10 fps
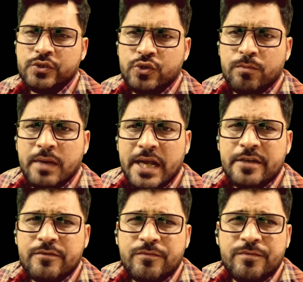You
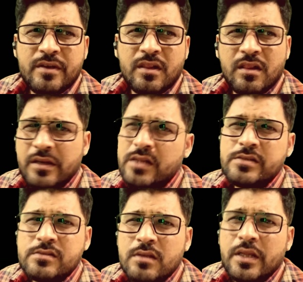might feel a
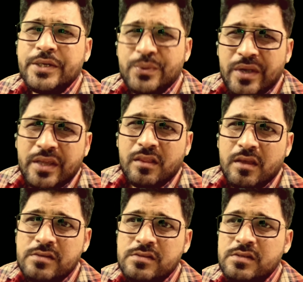little silly doing
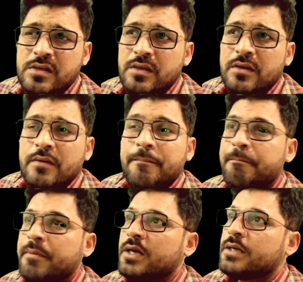this,
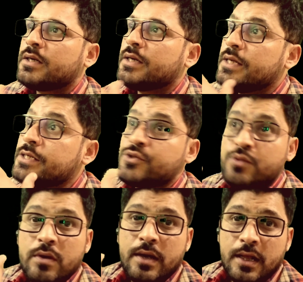but it's
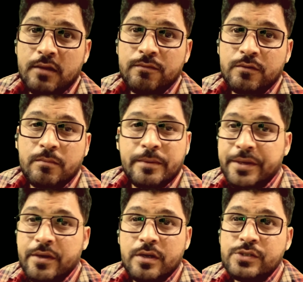so helpful
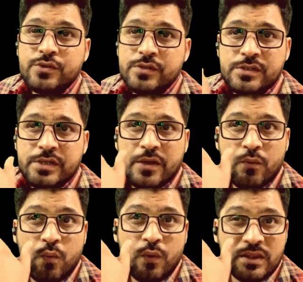because you stay
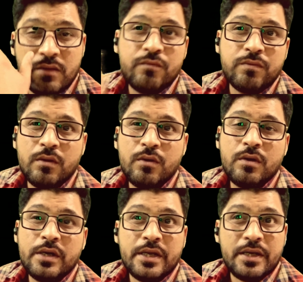with the
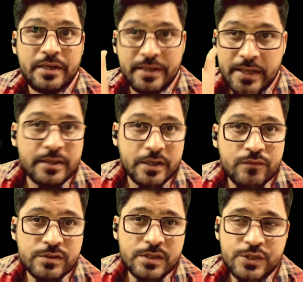flow in that
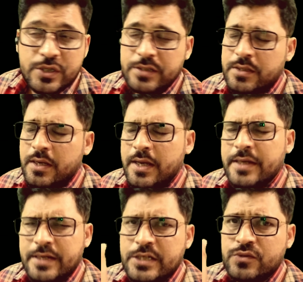conversation,
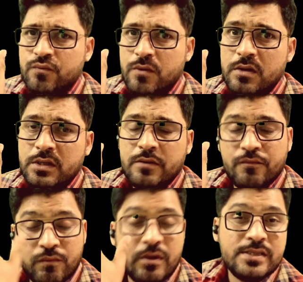and that's what
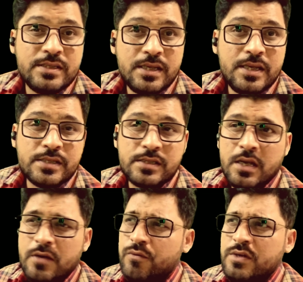fluency is.
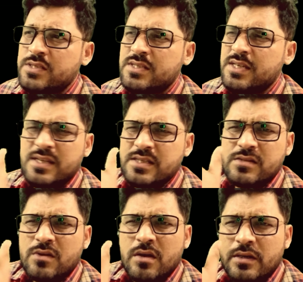Fluency
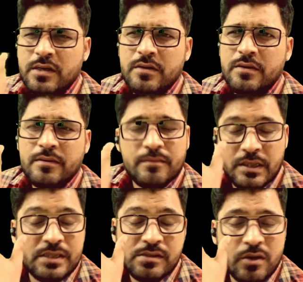is
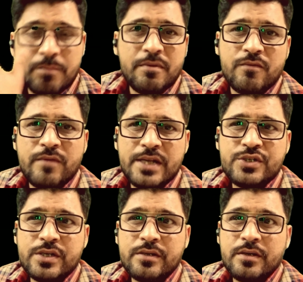not
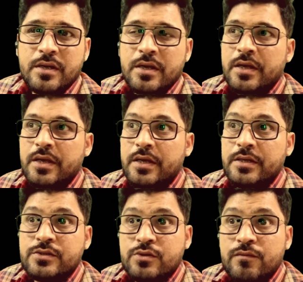perfection,
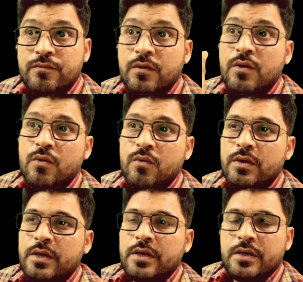it is to flow
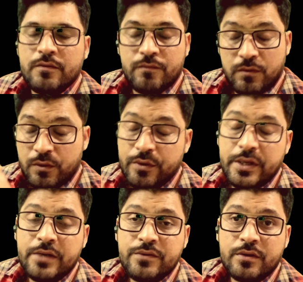
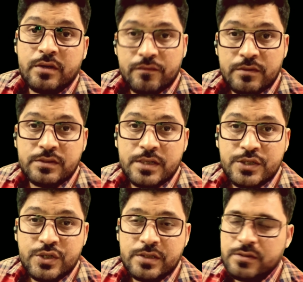fluid in your
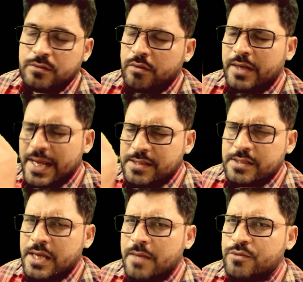conversations. The
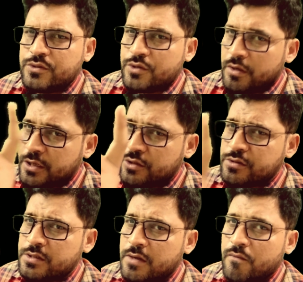next time you're talking
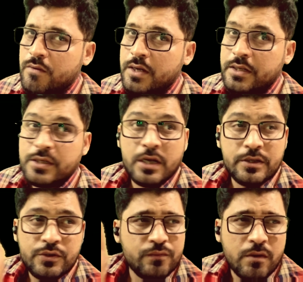to someone
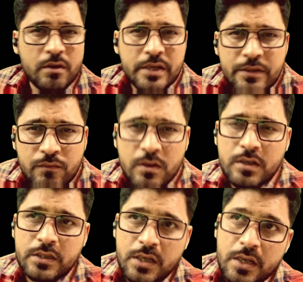and you forget a
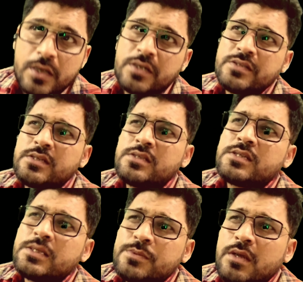word,
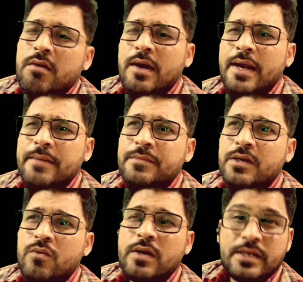just describe
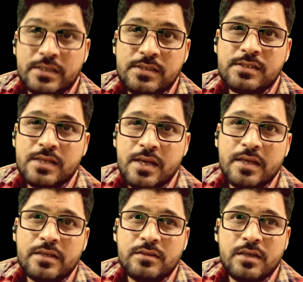the word
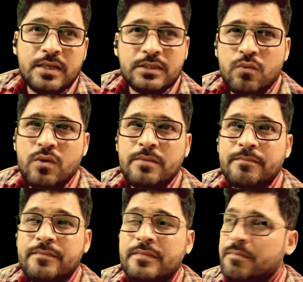instead. The other
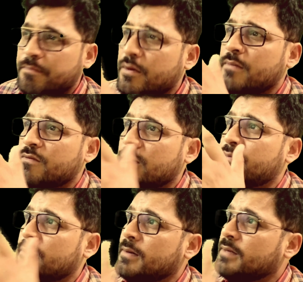one will
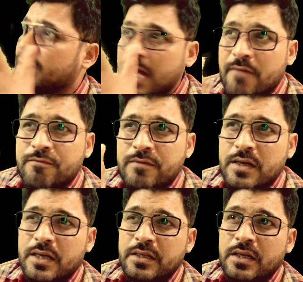probably have
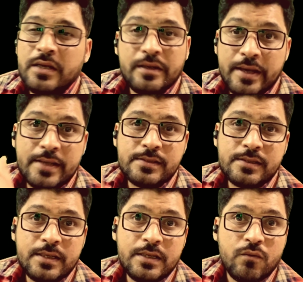fun
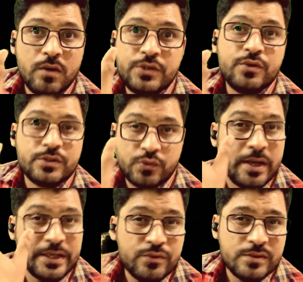guessing what you are
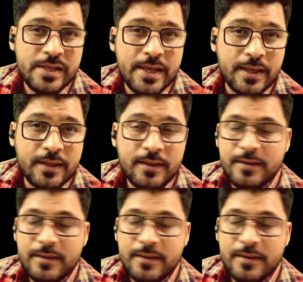trying to say.